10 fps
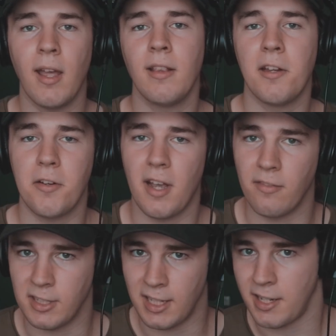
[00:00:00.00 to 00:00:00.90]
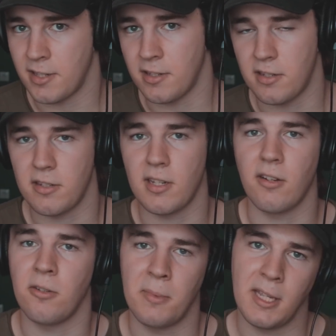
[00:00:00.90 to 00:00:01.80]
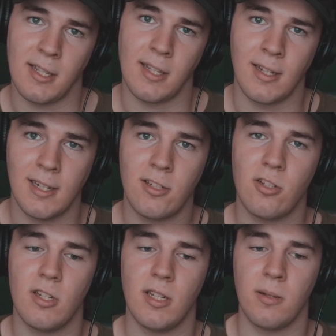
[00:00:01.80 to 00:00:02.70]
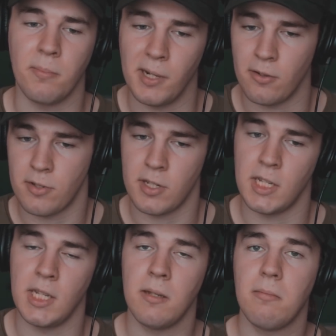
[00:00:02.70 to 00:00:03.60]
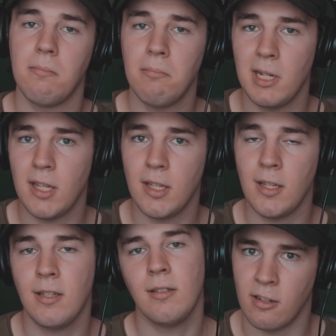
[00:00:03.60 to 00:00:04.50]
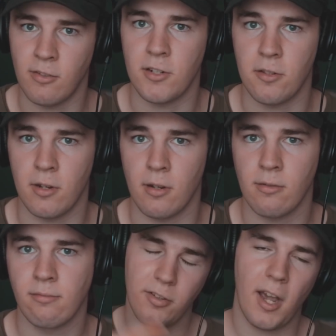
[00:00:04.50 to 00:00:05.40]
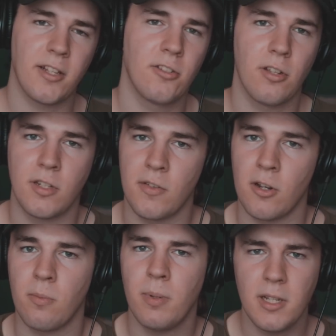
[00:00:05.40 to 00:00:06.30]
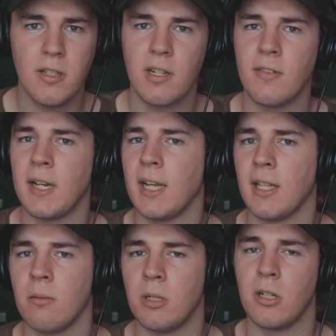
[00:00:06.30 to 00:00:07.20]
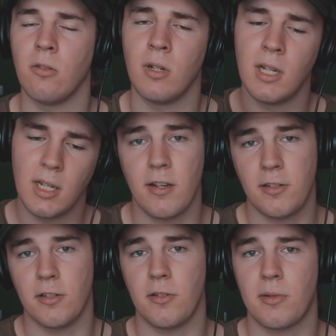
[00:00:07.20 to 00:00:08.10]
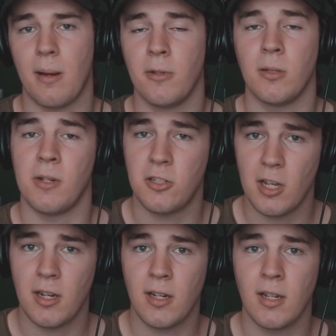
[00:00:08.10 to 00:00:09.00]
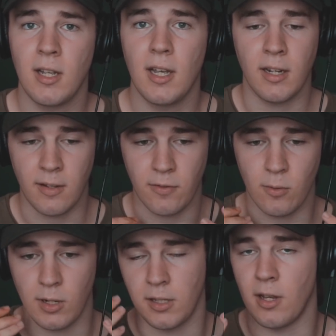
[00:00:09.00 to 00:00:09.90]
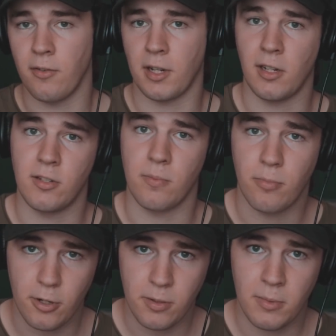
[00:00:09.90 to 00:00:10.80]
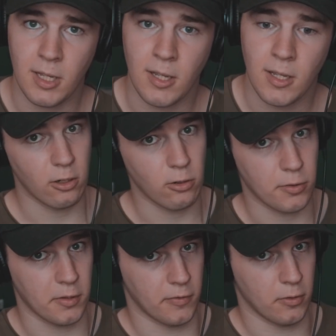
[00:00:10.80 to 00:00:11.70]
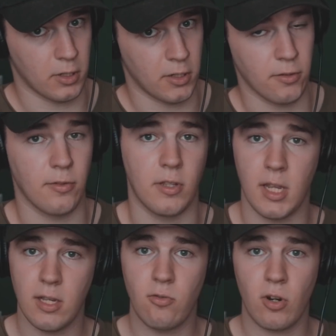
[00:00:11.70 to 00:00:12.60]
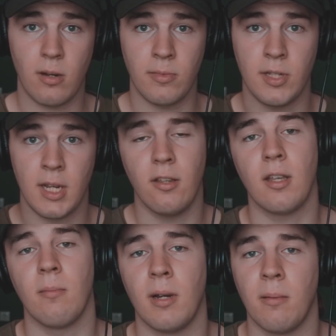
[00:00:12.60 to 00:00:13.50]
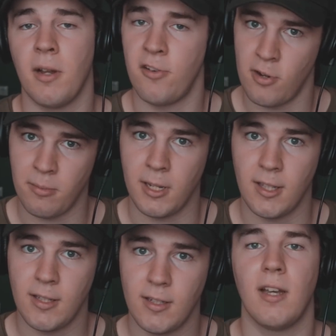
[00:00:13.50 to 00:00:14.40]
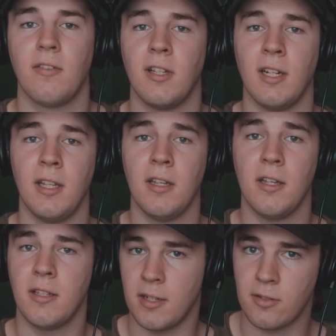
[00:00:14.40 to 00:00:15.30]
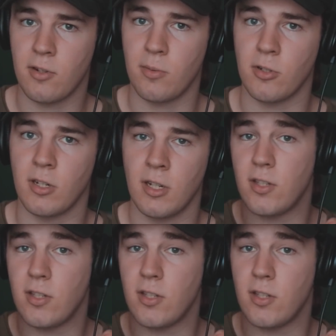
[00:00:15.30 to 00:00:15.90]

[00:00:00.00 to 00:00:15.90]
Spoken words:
And there you have it, lads. This is how you make a glitchy, bouncy melody in FL Studio. If you guys enjoyed this video, please leave a like down below, consider subscribing to my channel, and if you want to directly support me, and also if you want to use these drums, you can buy my drum kit. You have the link in the description.